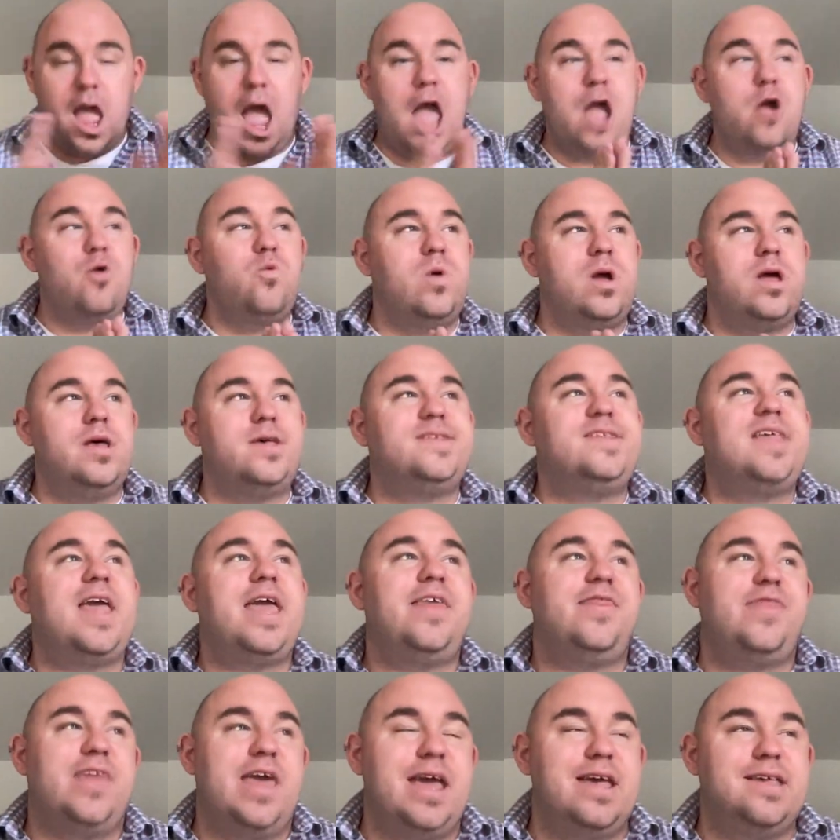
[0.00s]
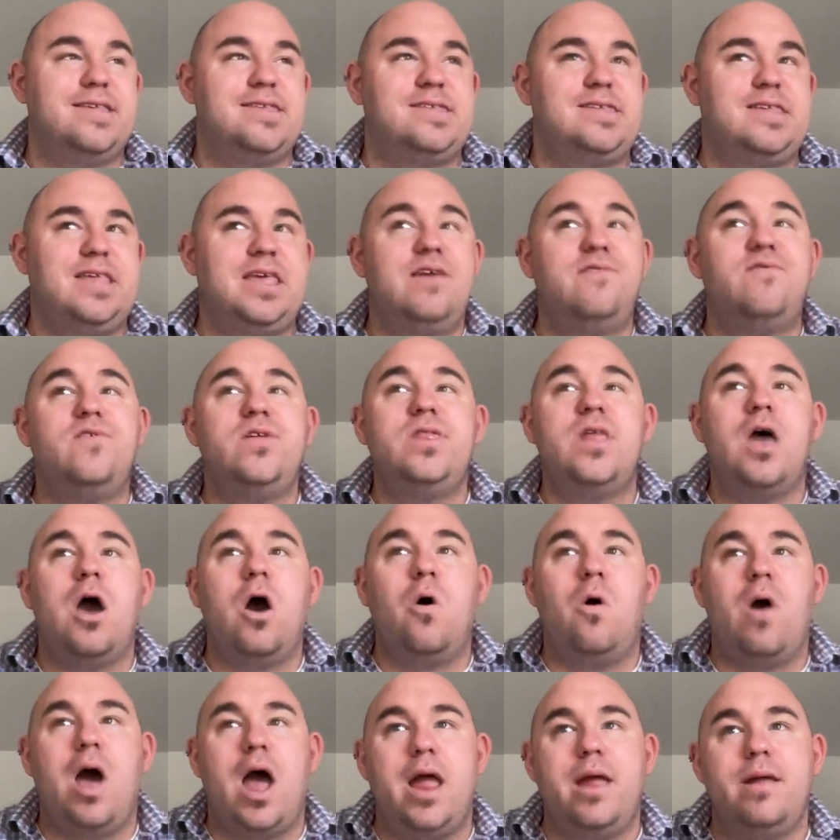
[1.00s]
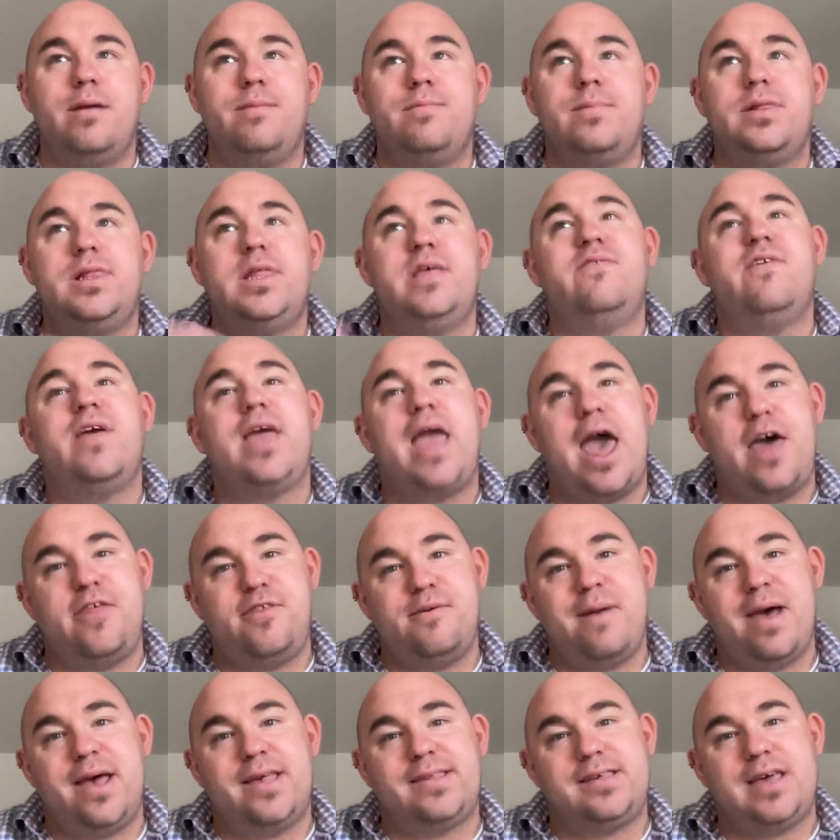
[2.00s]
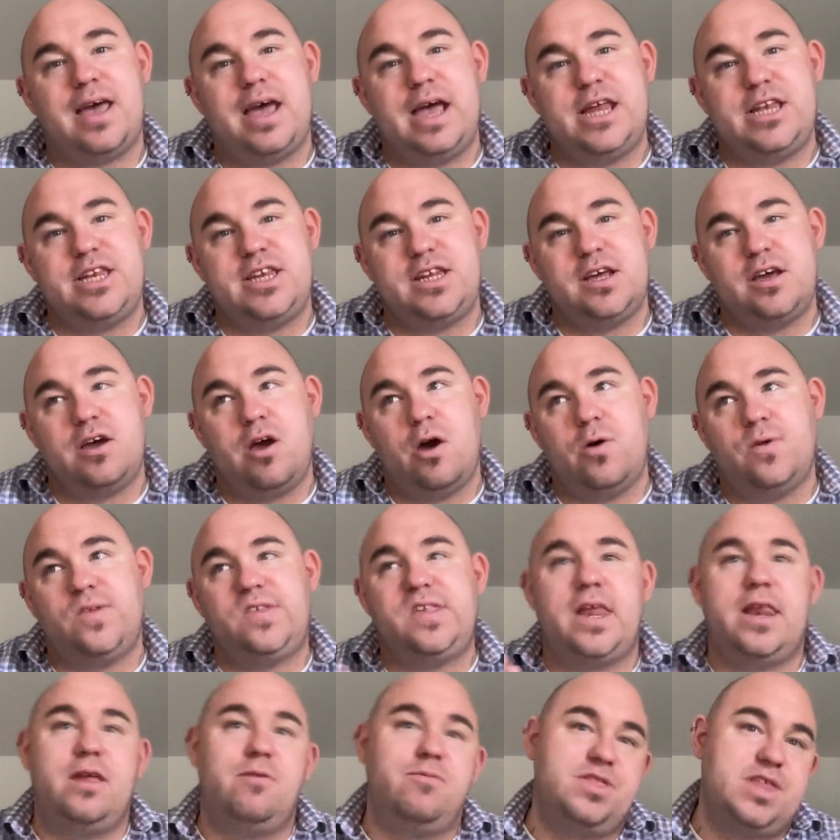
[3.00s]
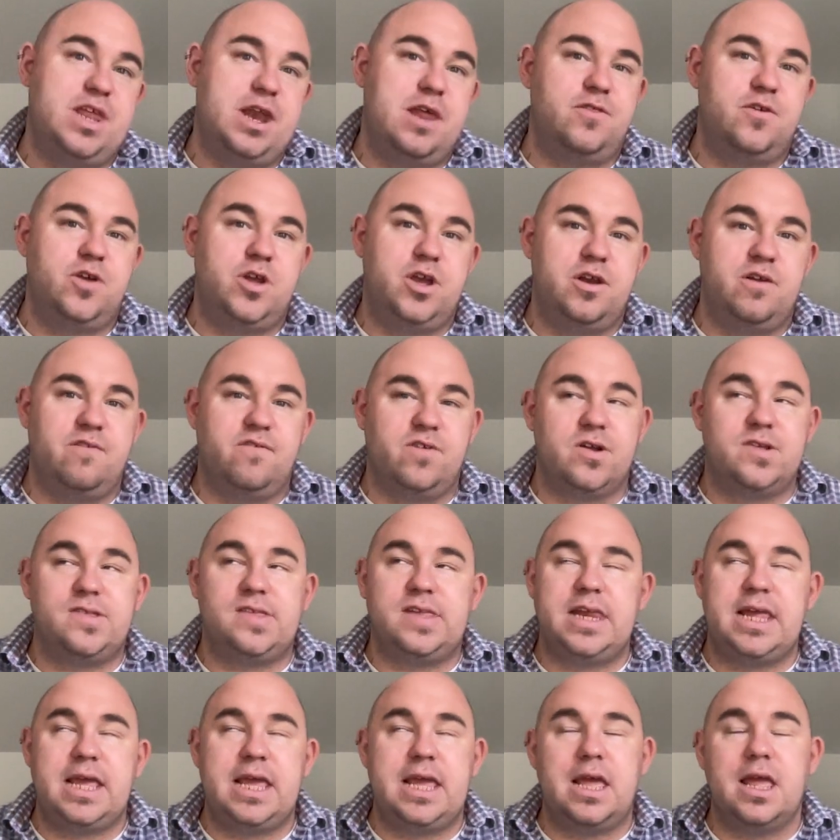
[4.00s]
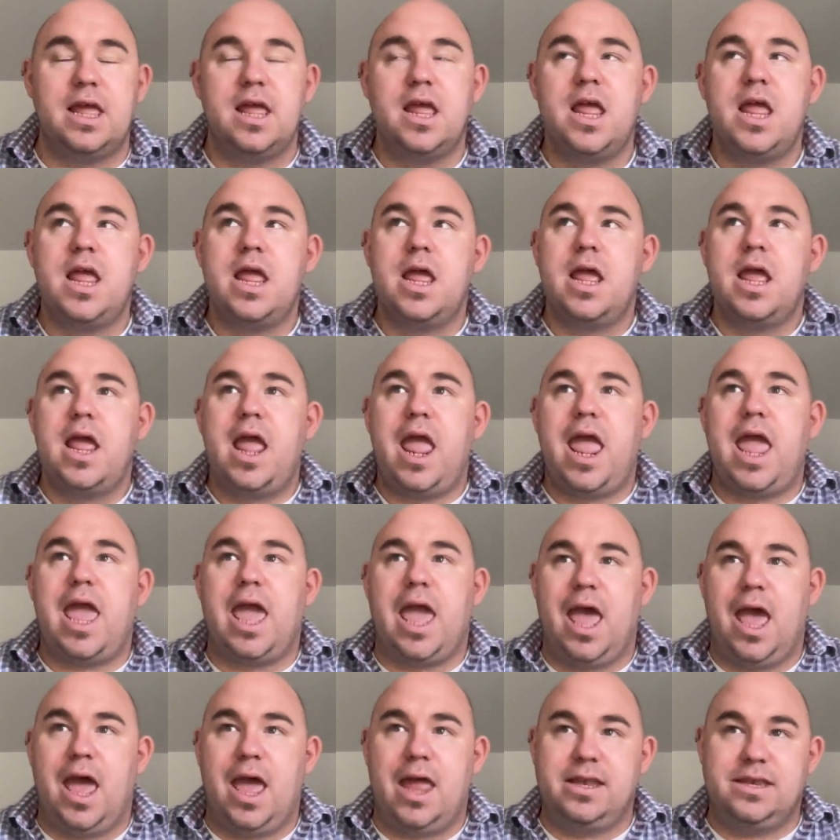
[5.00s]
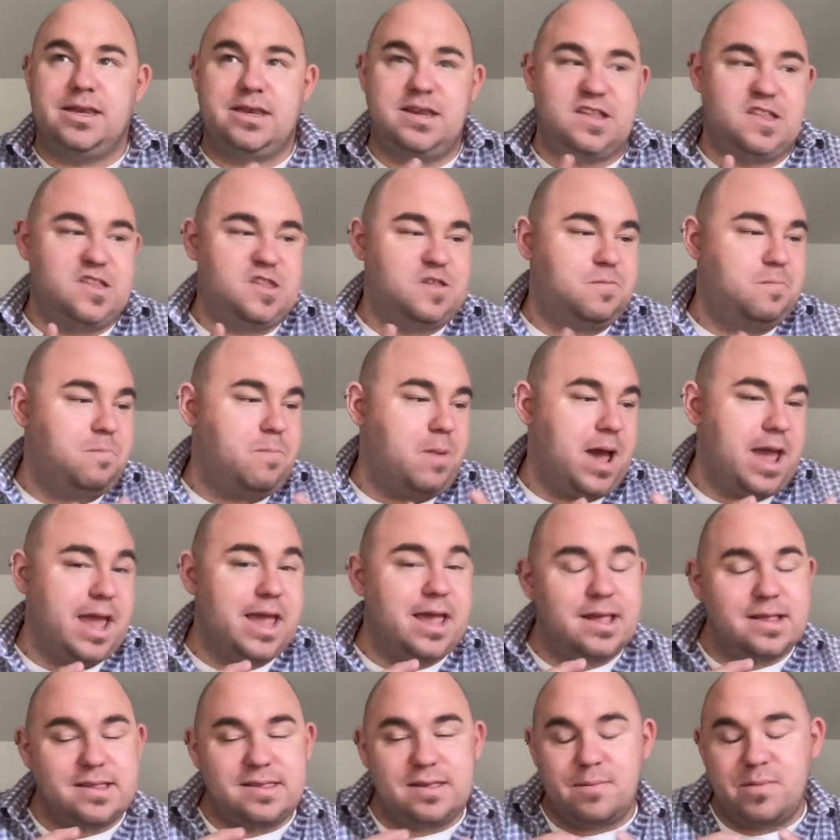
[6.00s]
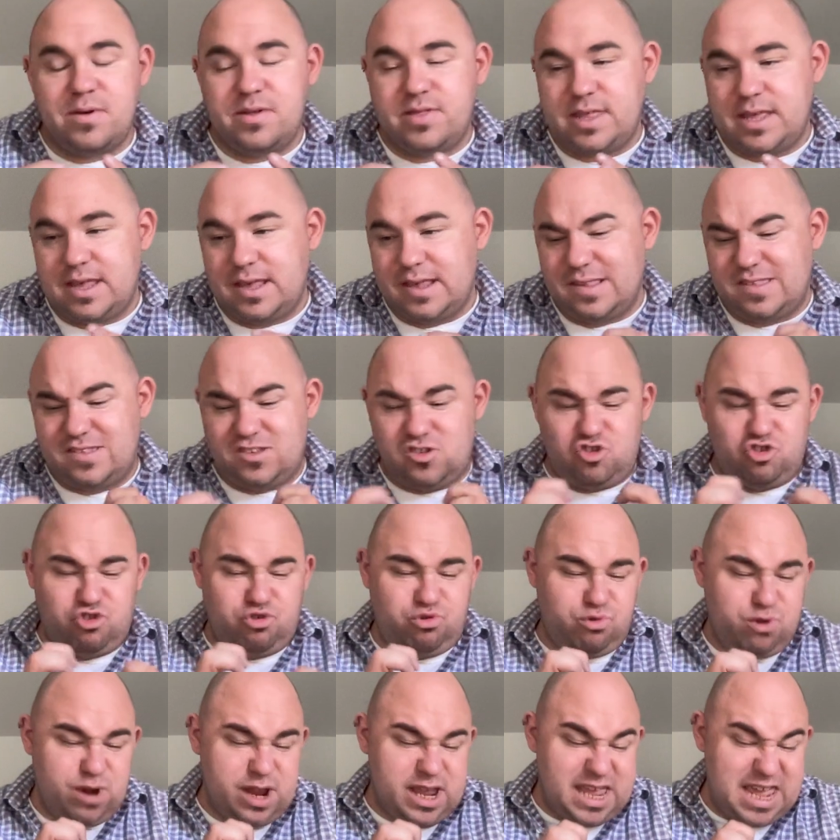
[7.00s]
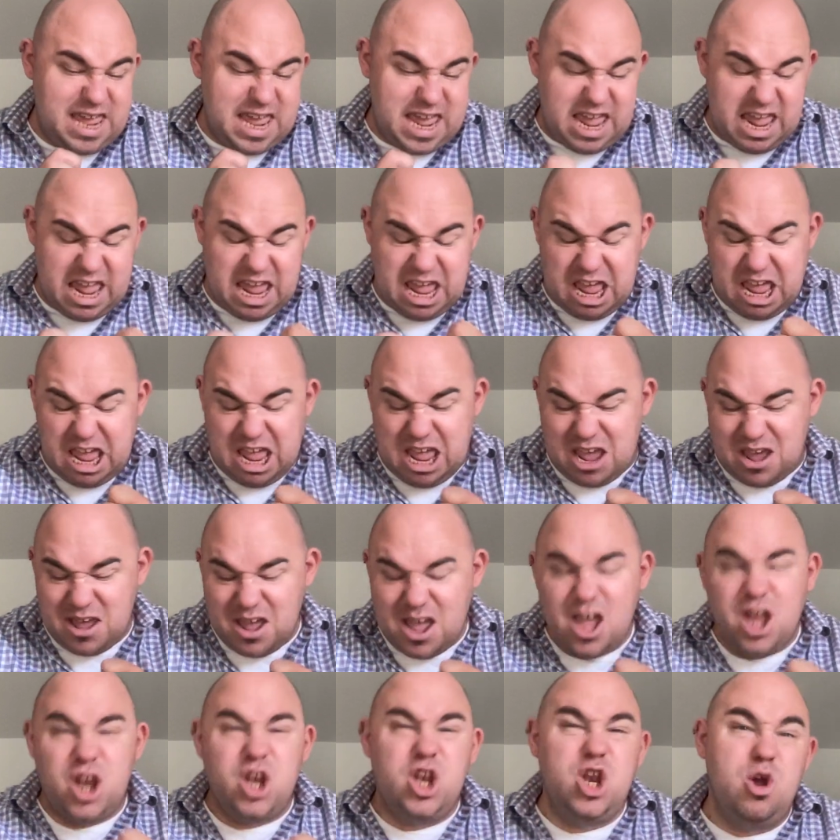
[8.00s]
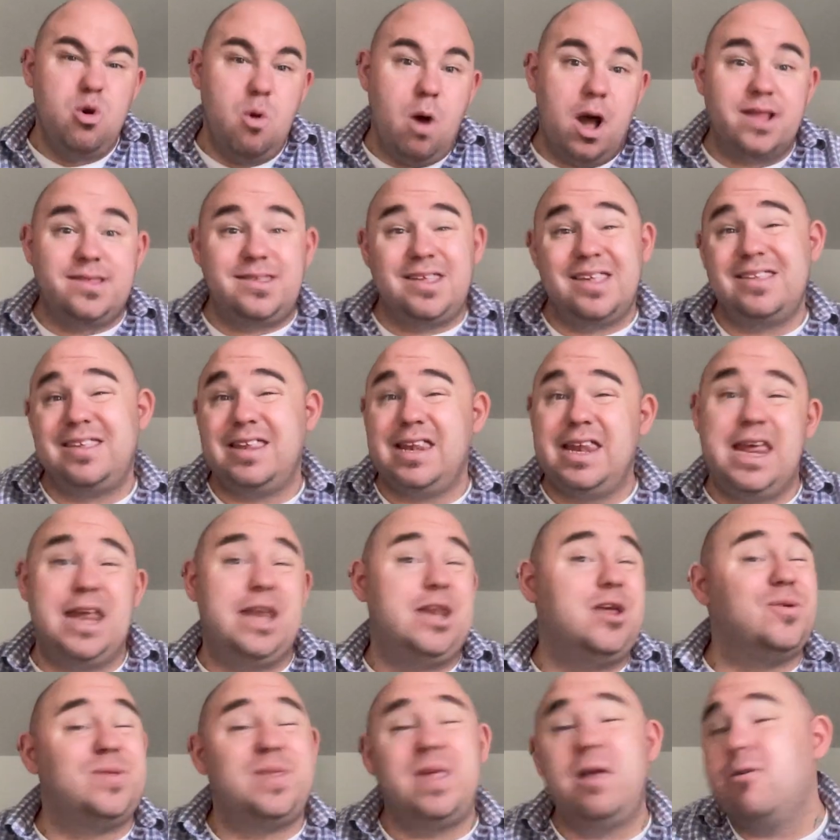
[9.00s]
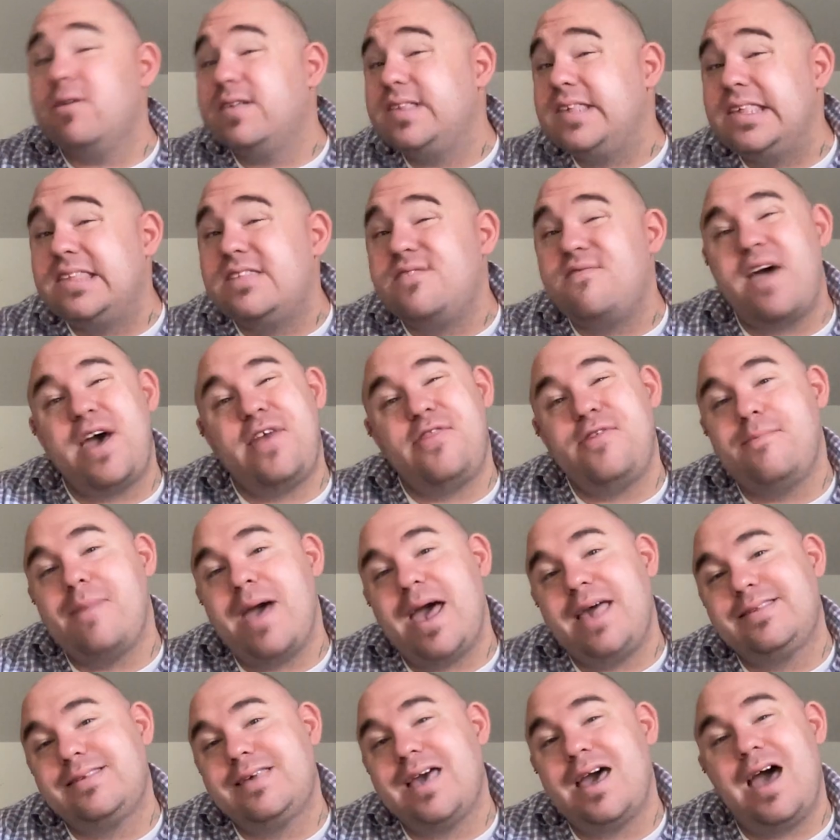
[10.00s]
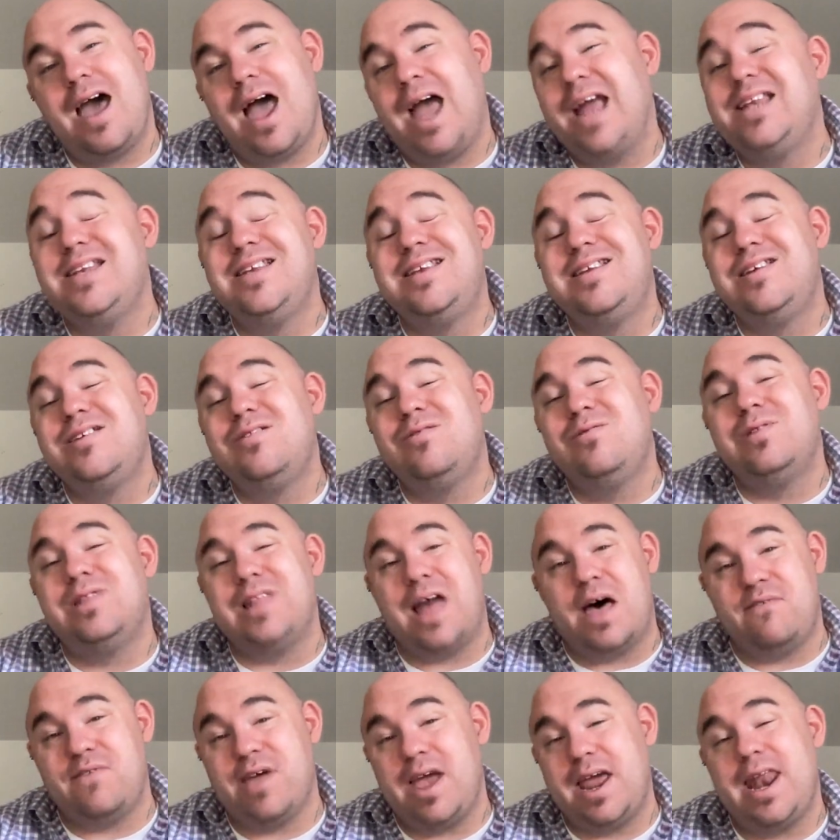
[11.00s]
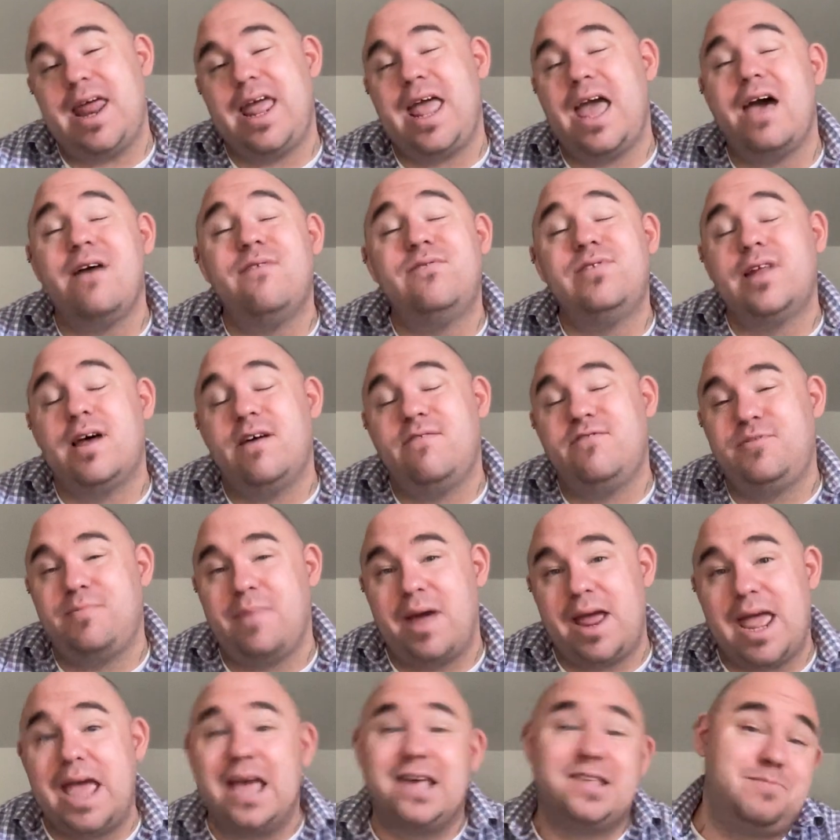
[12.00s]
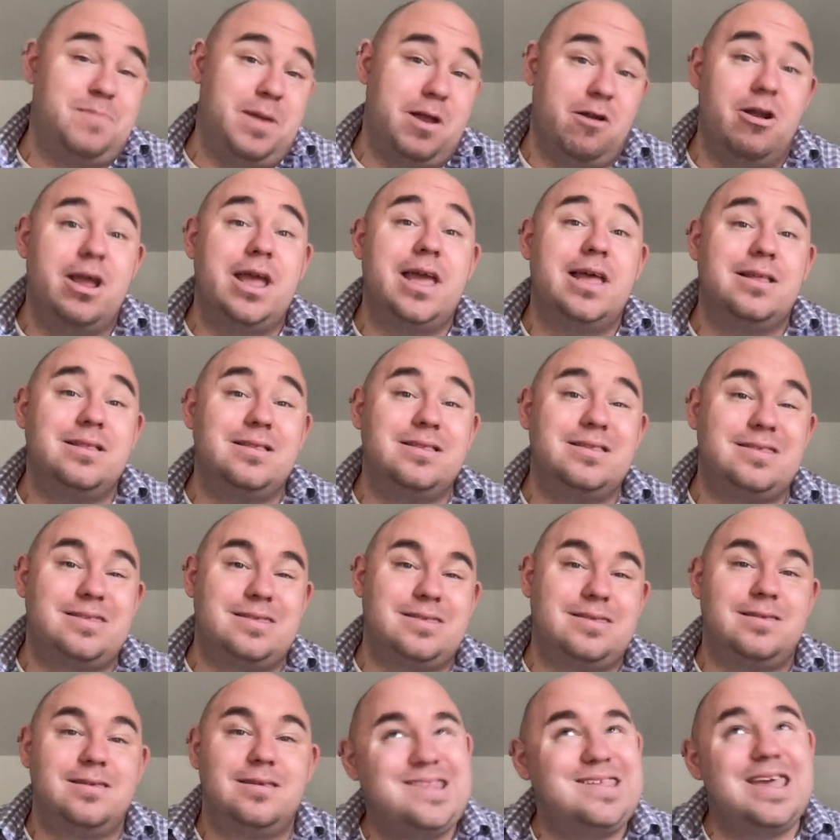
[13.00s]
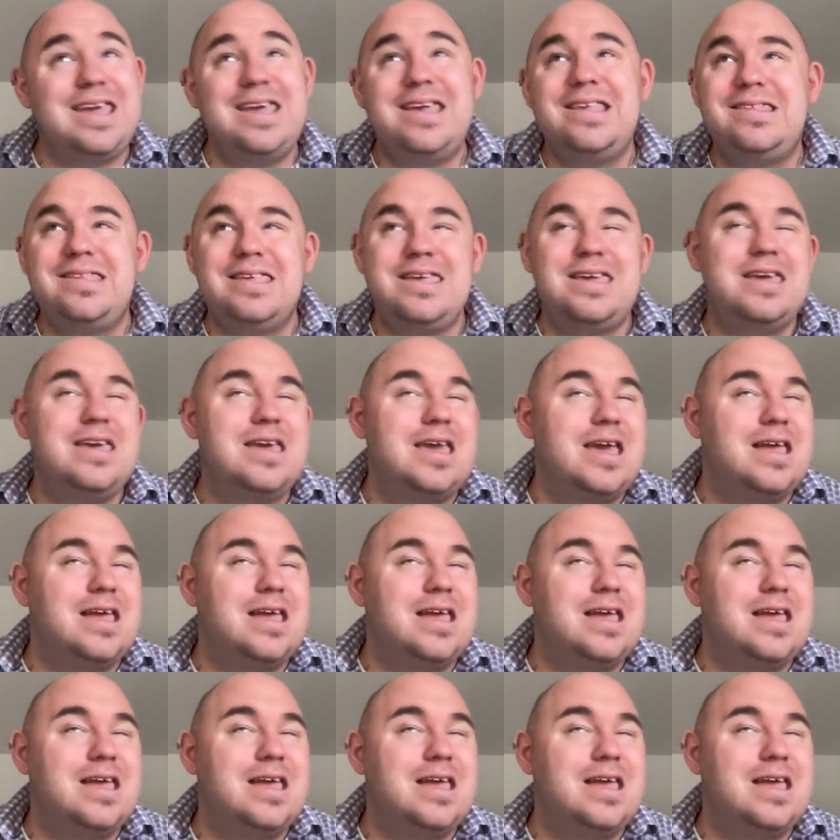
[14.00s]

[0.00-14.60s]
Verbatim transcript: I will say this, even though I'm leaving Athabasca to go study with another university, and despite some of these tricky nuances and idiosyncrasies of Athabasca, I do love it and I have loved my experience. It's easy.